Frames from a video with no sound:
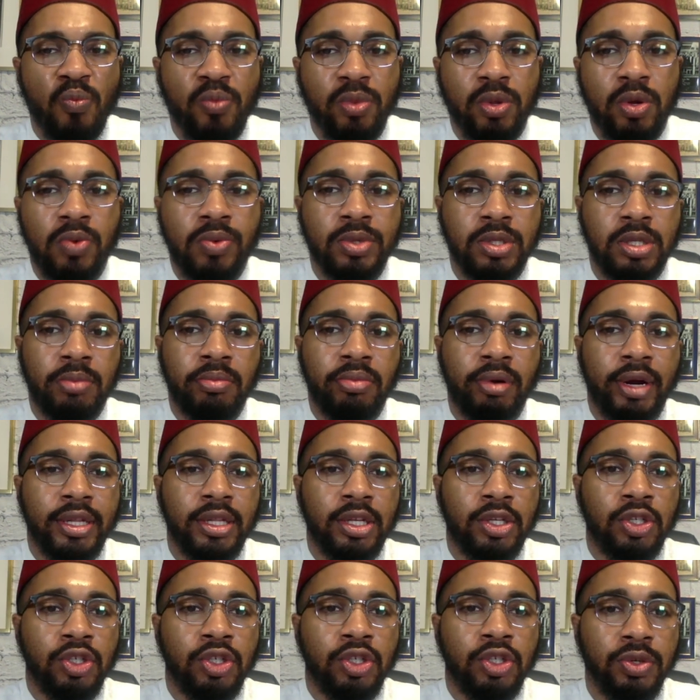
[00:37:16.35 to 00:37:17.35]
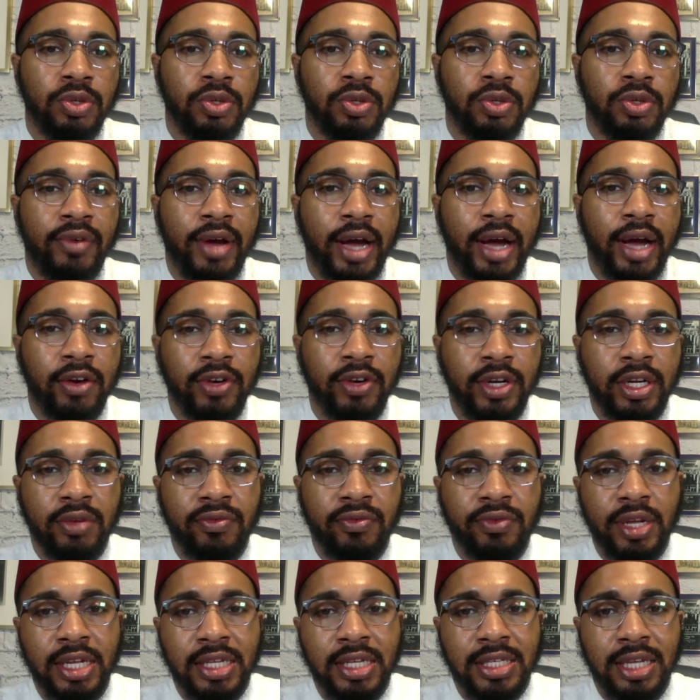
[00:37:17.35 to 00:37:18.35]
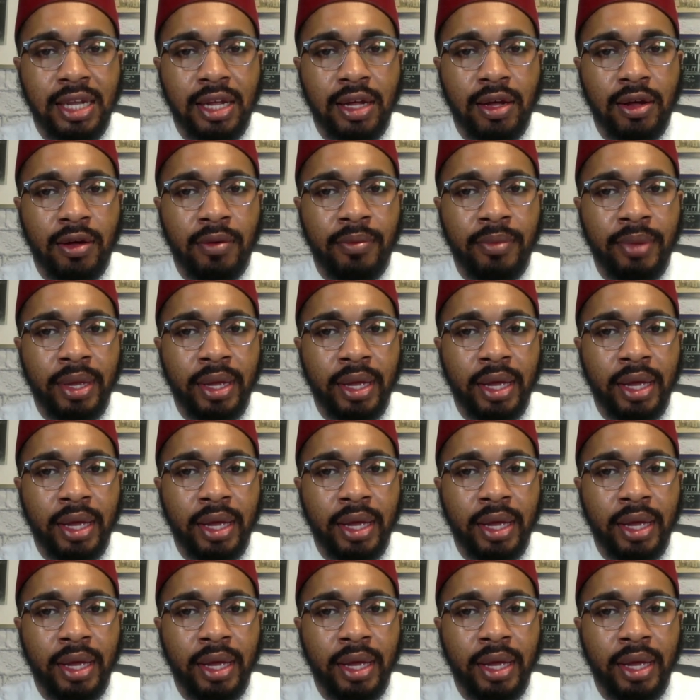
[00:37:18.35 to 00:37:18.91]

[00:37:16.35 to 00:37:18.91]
who was to bring the true and divine creed of Islam.